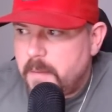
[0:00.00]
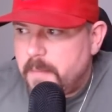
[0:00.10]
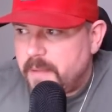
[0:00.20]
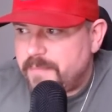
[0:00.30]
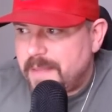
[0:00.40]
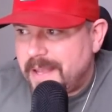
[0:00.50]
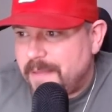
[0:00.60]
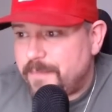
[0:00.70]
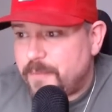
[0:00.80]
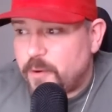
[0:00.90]
but they
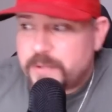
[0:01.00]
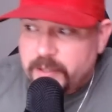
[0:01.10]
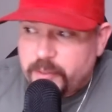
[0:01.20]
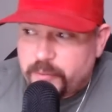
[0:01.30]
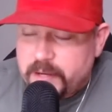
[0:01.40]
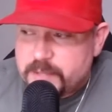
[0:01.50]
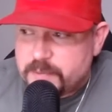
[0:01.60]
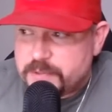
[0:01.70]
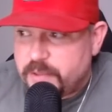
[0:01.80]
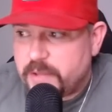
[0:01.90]
hit 13 threes,
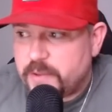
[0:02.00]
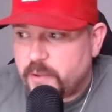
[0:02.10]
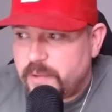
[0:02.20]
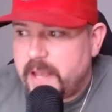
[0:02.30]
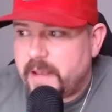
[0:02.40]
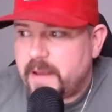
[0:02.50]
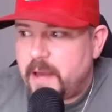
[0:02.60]
which I think they'll take.